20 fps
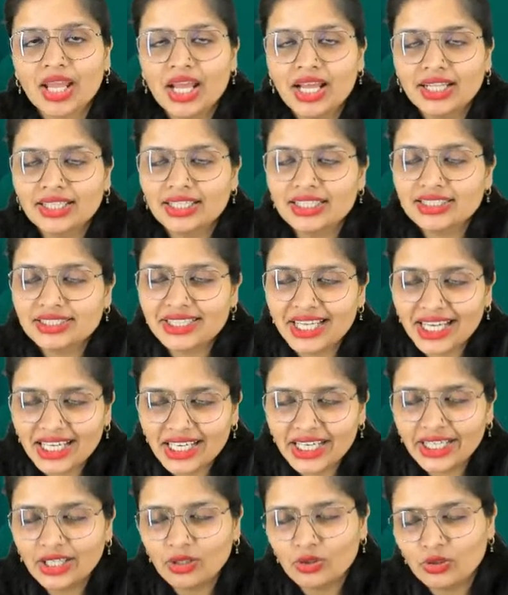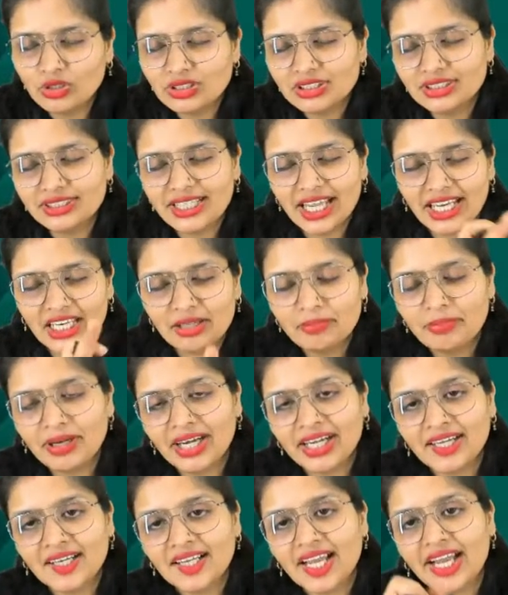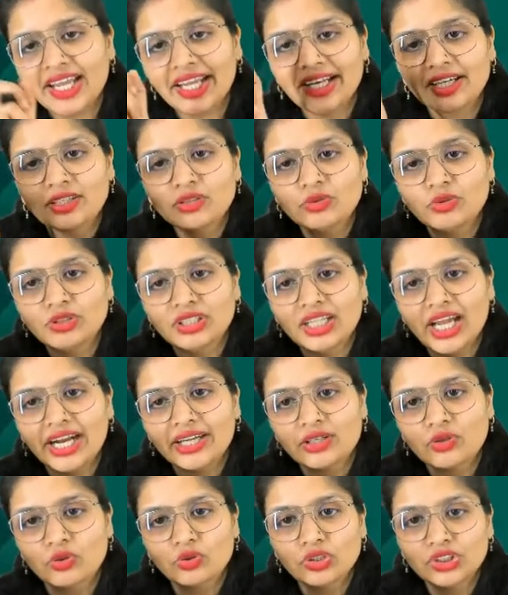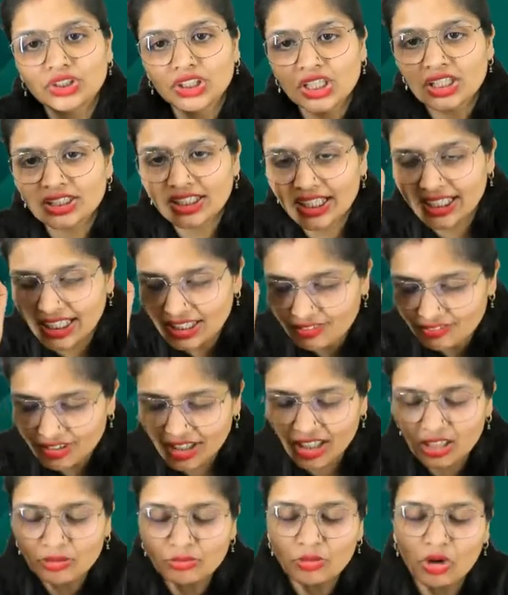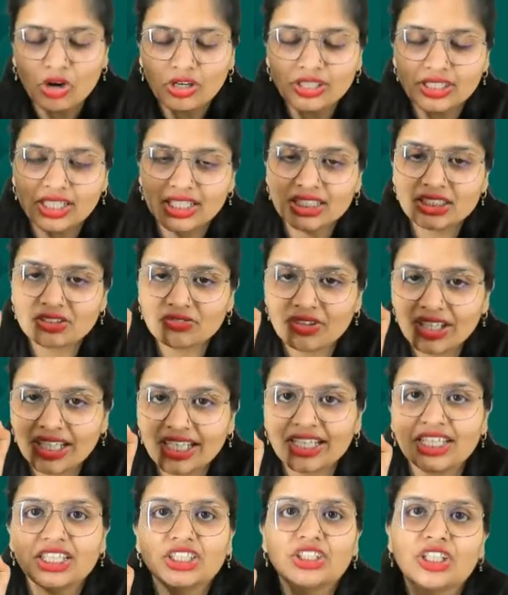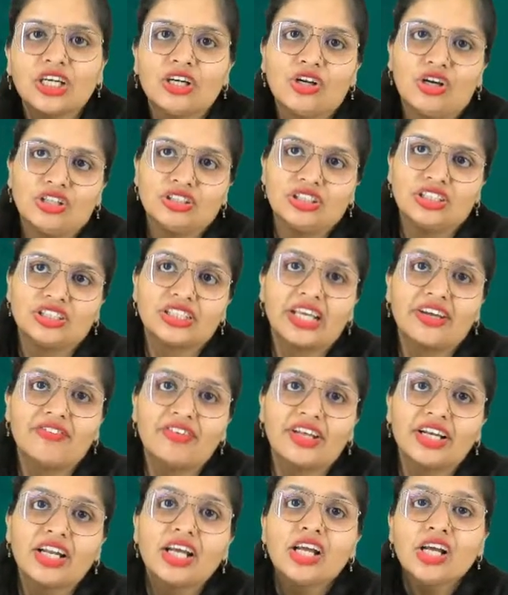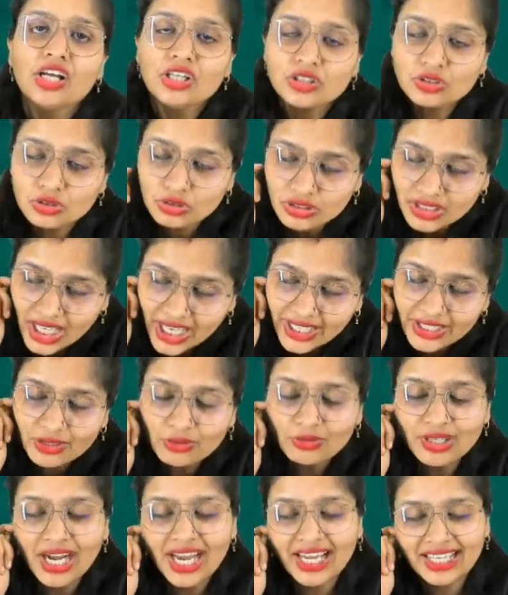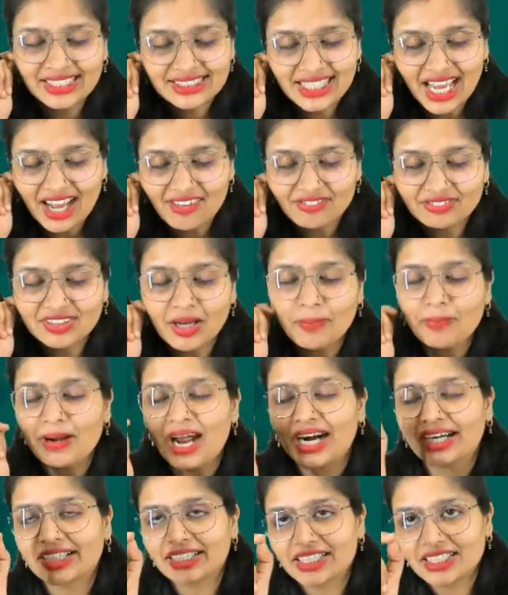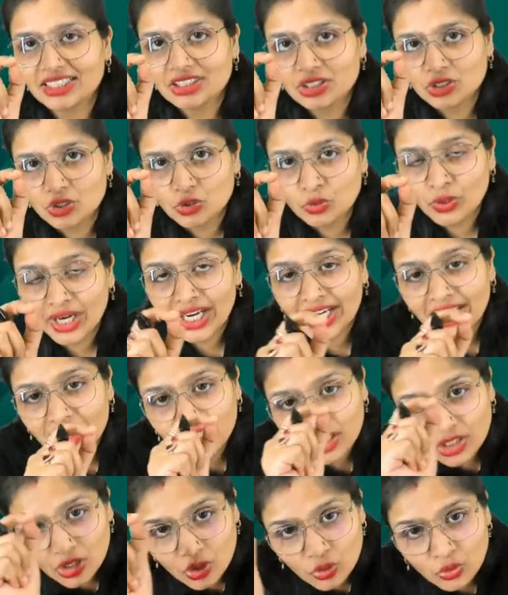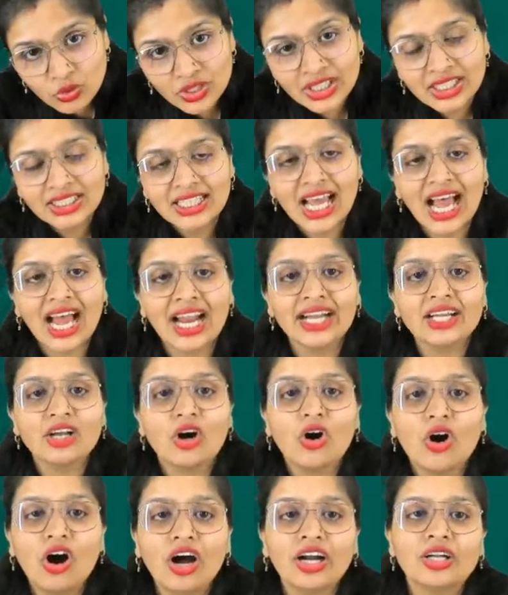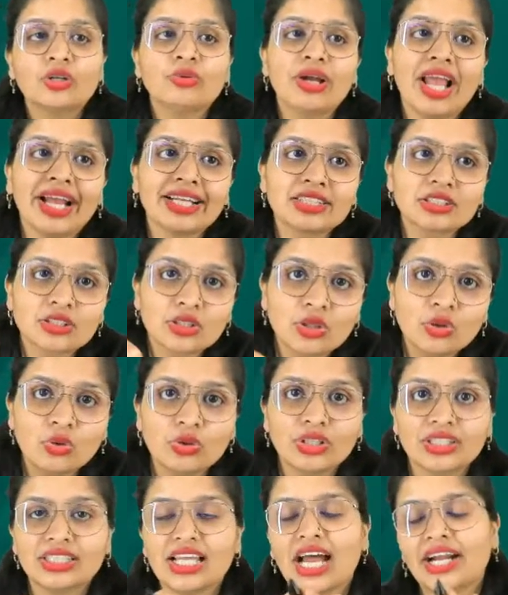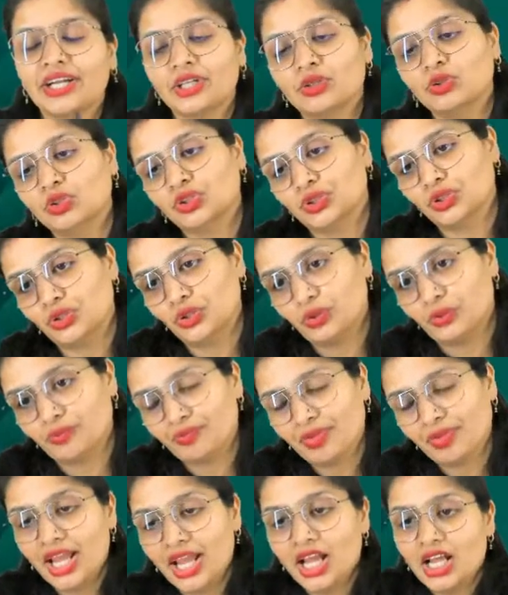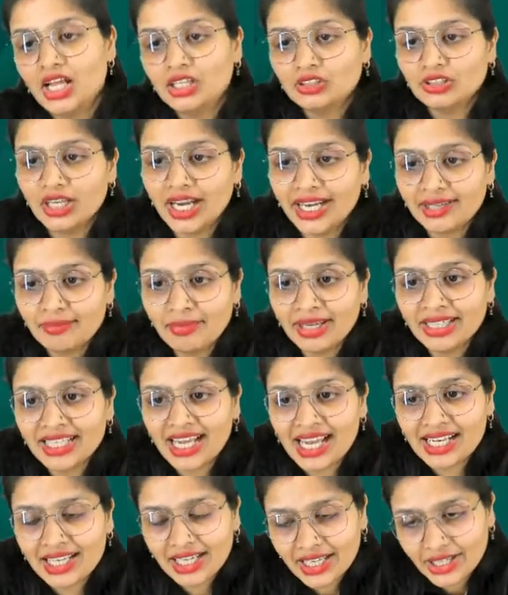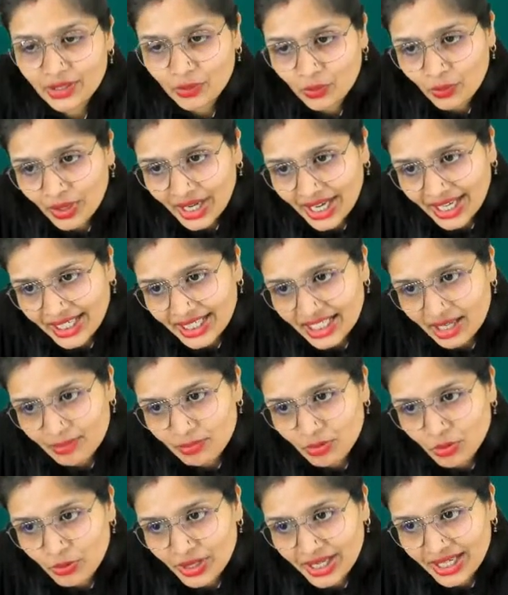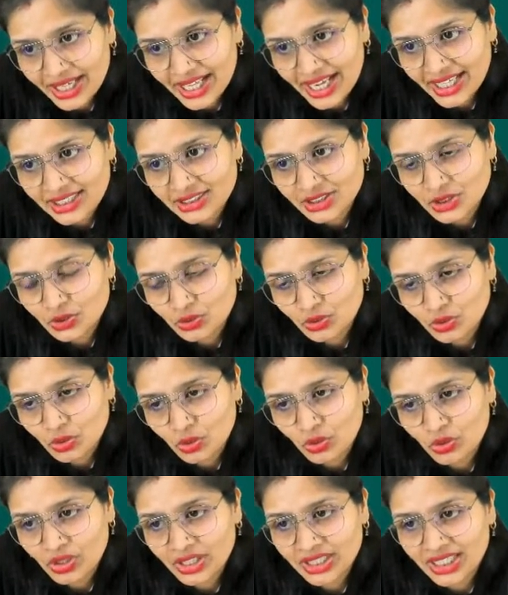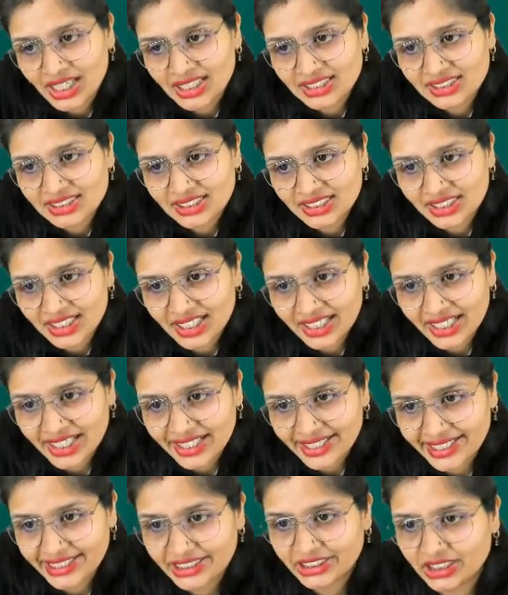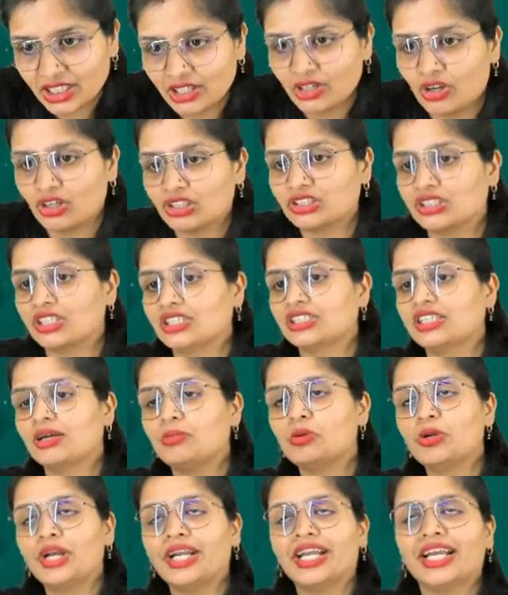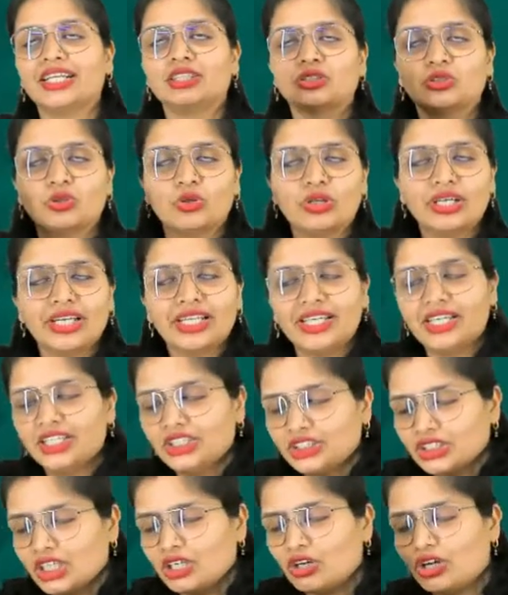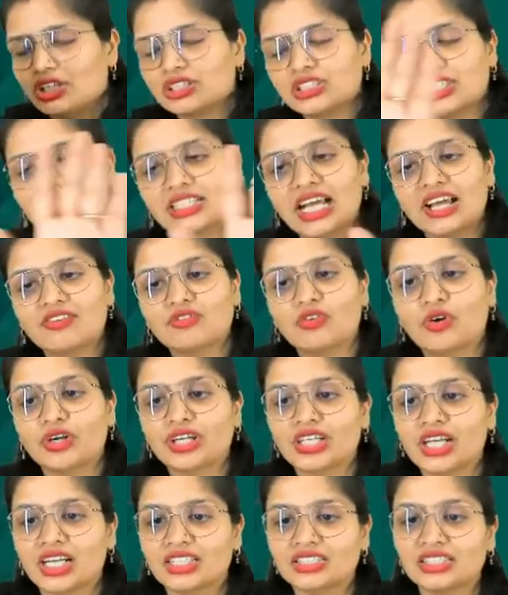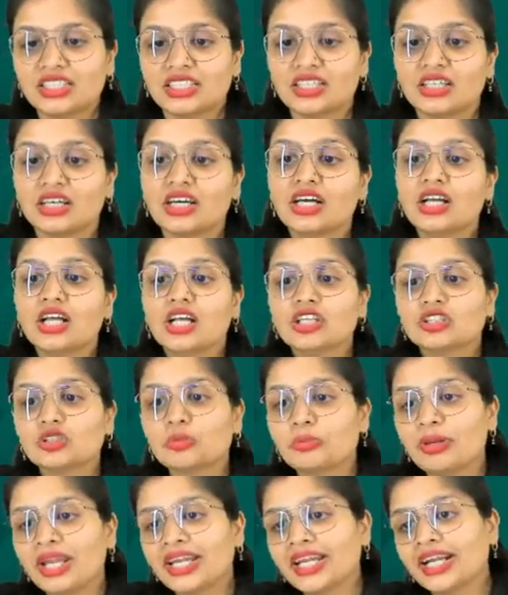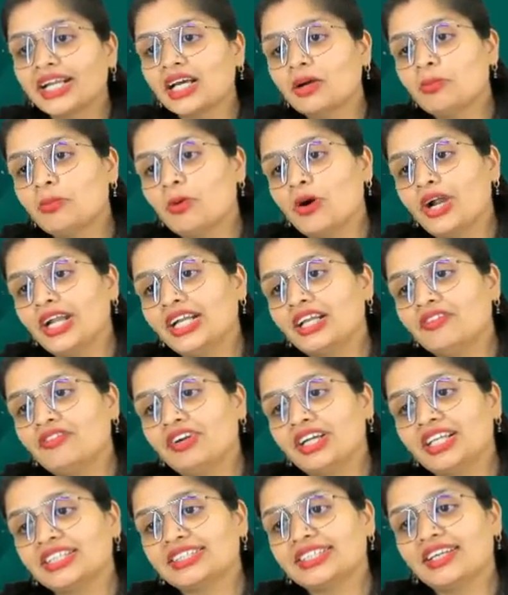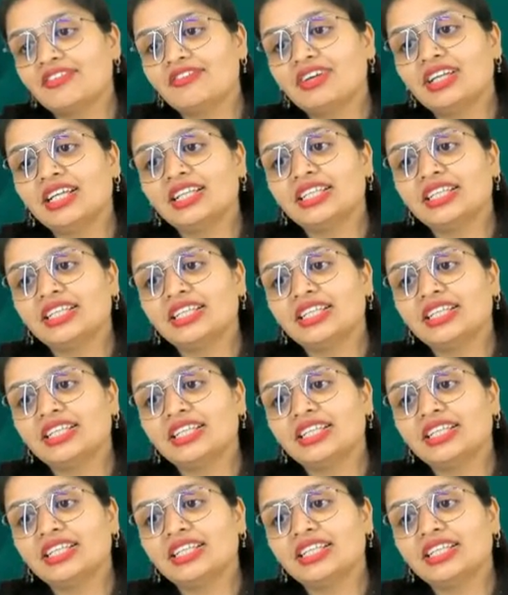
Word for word: this daily dose, deliberately I include that questions and even in mock test where initial loss is given, so that you guys have the practice to include that or to exclude that you should know. Let me tell you, in W index, you don't consider initial losses. W index told initial losses, I won't consider. So make it a point, if it is given in the